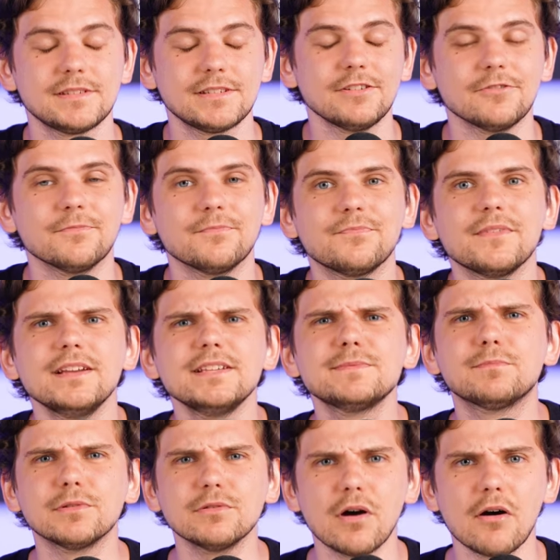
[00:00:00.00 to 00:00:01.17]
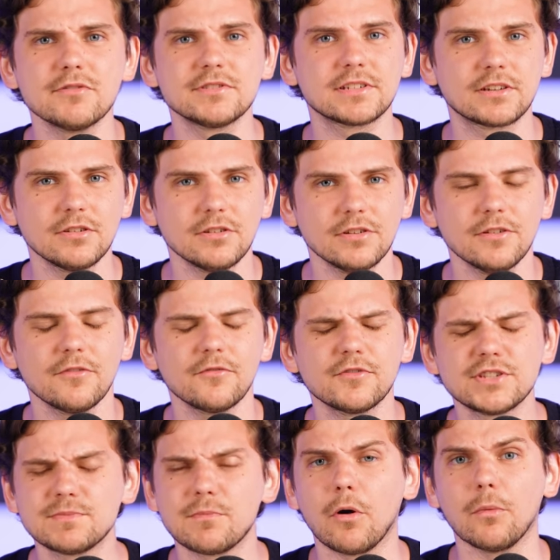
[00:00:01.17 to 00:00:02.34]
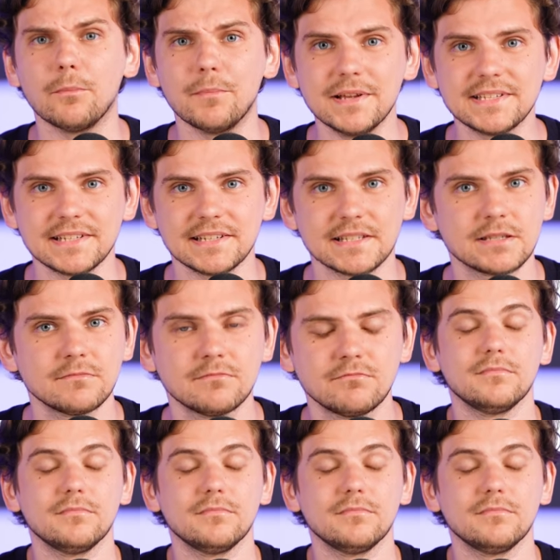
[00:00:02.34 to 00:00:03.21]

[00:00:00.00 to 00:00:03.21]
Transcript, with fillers: So, is Bluehost good for small business?